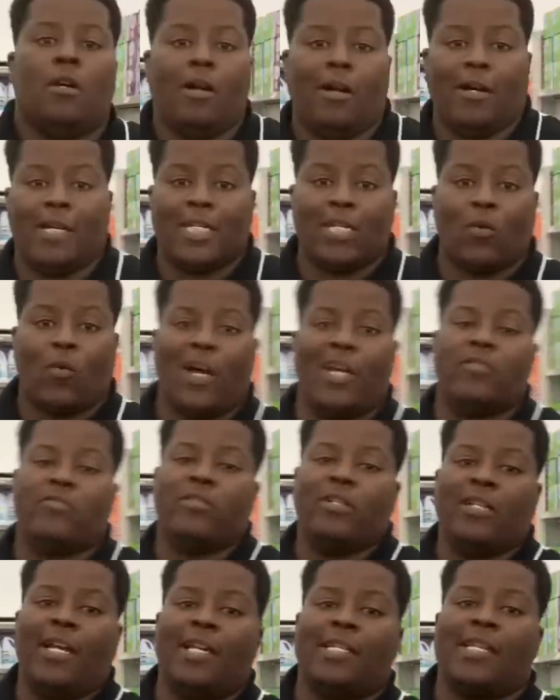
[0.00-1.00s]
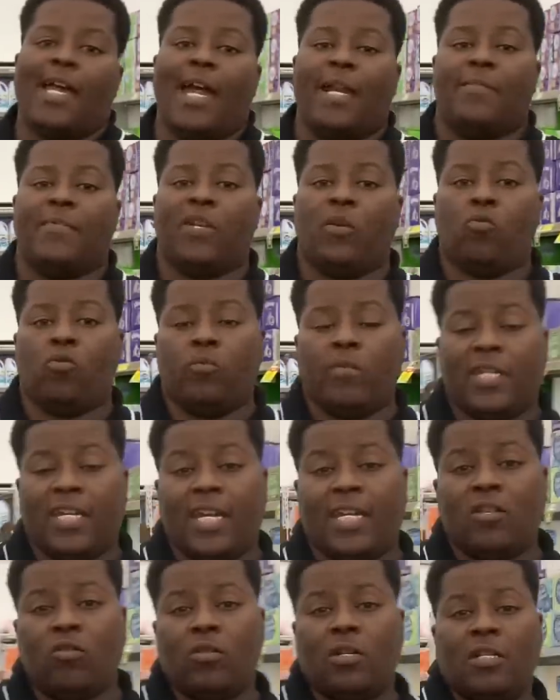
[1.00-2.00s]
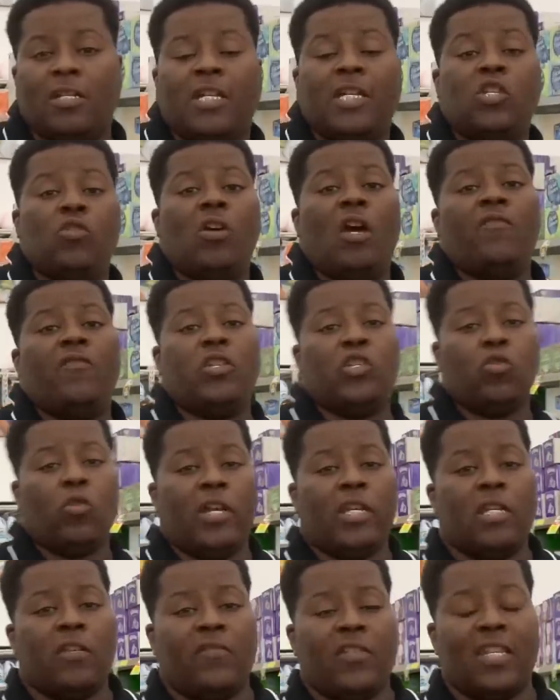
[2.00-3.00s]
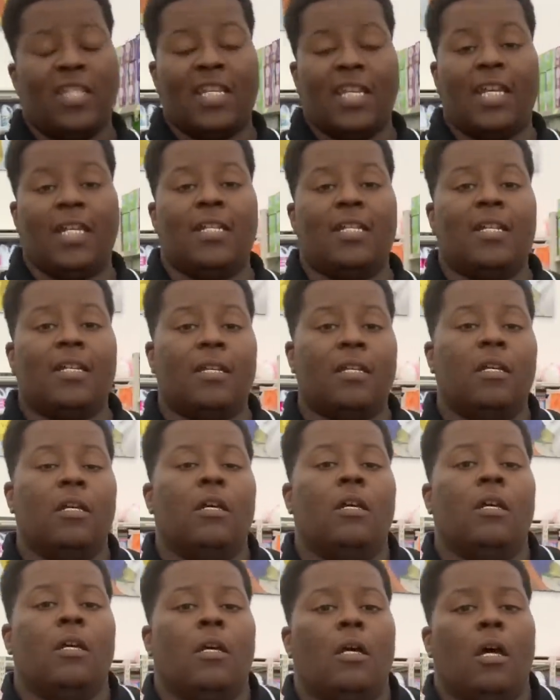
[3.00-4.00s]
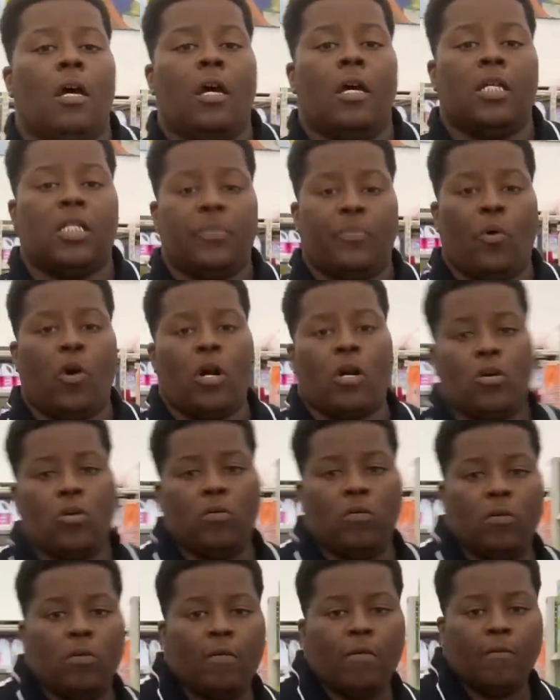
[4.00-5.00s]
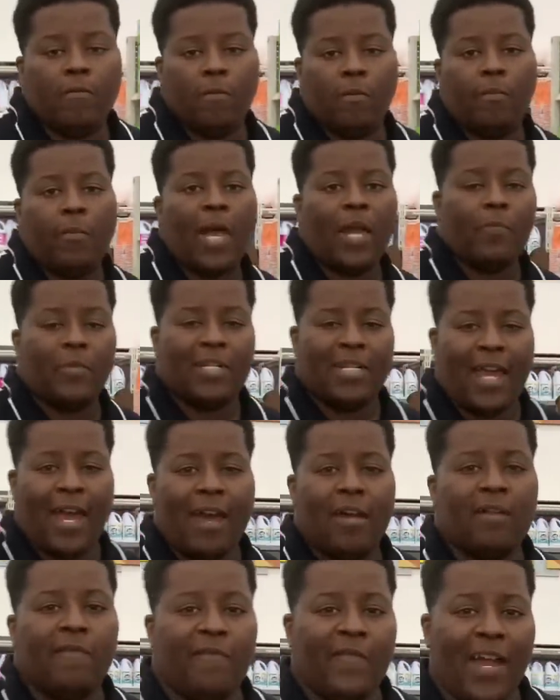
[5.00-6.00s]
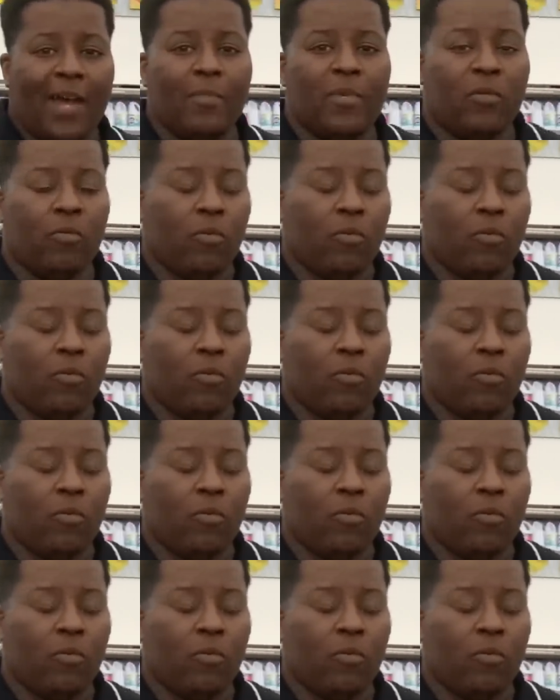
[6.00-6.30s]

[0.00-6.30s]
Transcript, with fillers: All right, squad, so the next item that we'll be getting on the list, you have a choice of either getting the Sparkle paper towel, the family